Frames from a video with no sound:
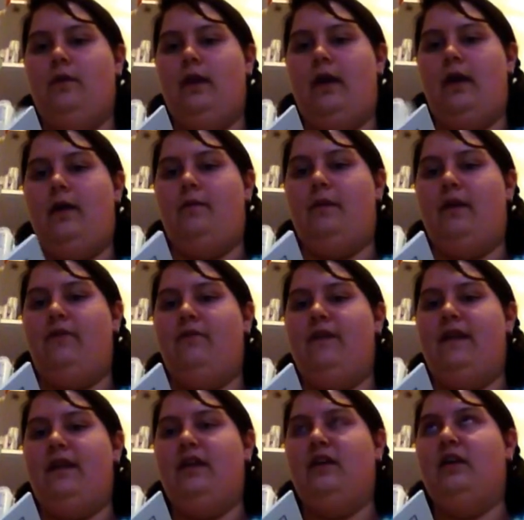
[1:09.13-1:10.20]
I
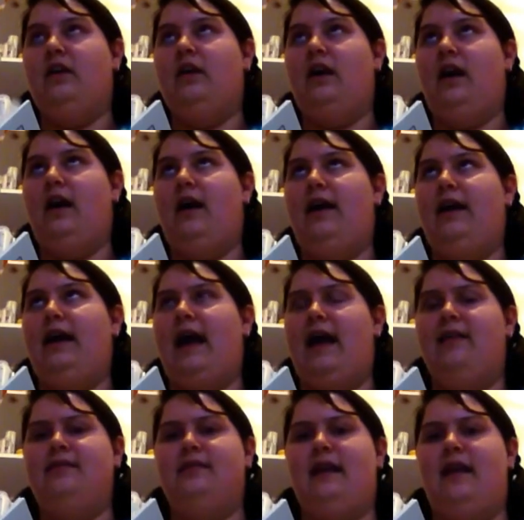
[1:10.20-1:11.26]
think I
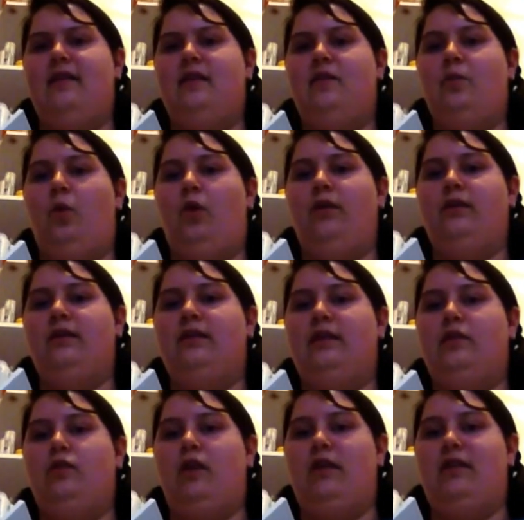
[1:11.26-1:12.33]
can say at this point that
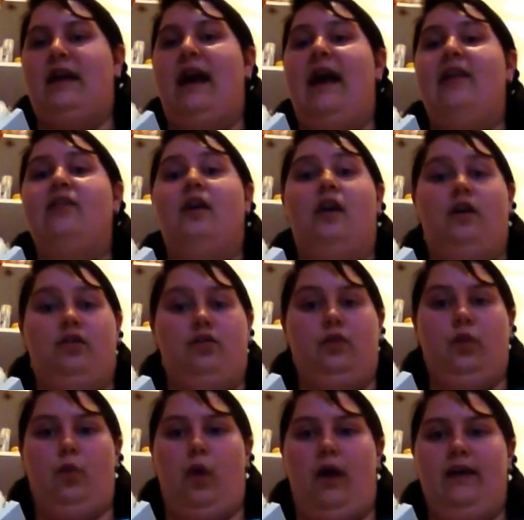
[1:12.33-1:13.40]
the director has asked for
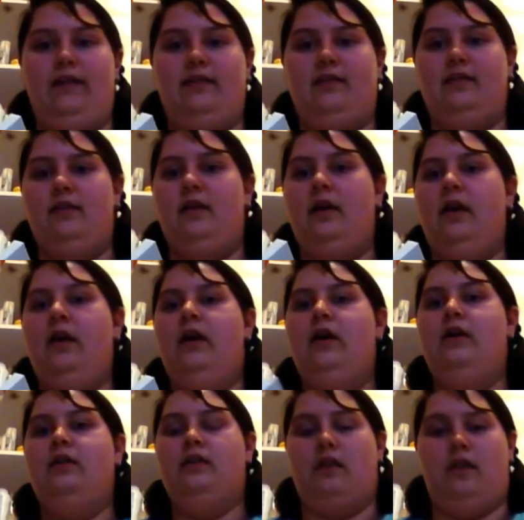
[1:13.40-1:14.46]
the rights
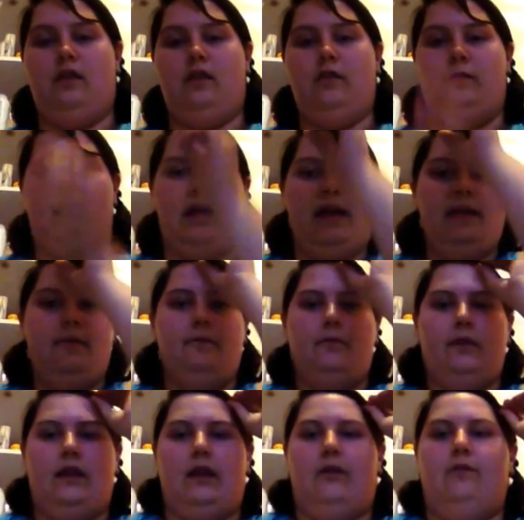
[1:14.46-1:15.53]
to do this play,
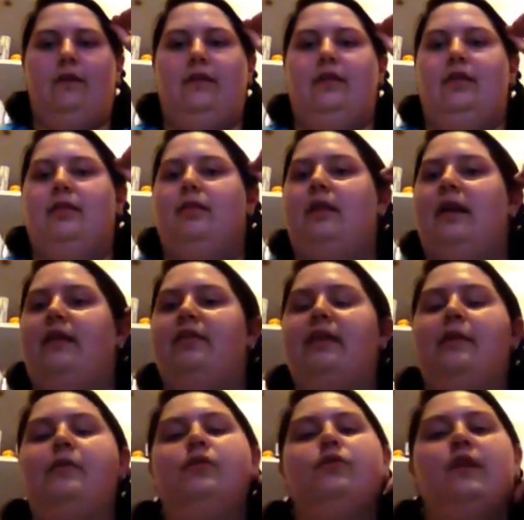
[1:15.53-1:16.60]
and I think
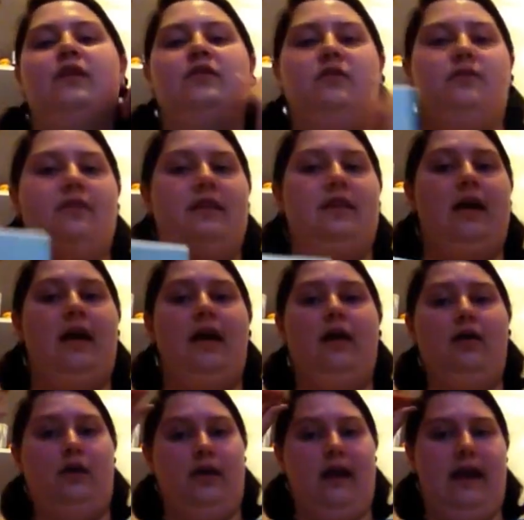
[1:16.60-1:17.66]
Samuel French has
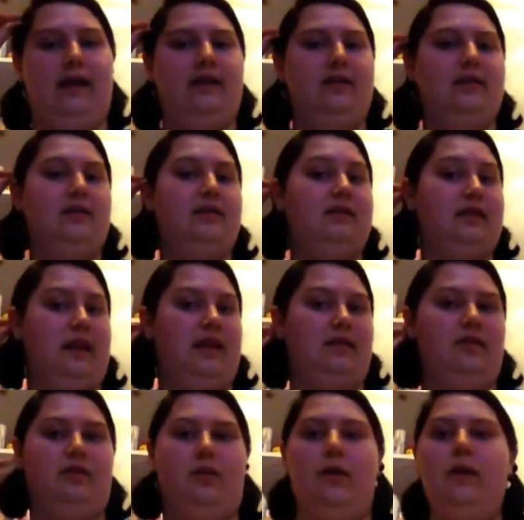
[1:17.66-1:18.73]
gone ahead and let
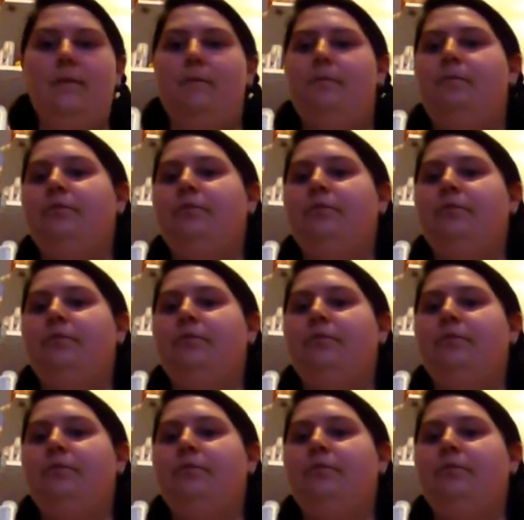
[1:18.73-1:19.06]
us do it,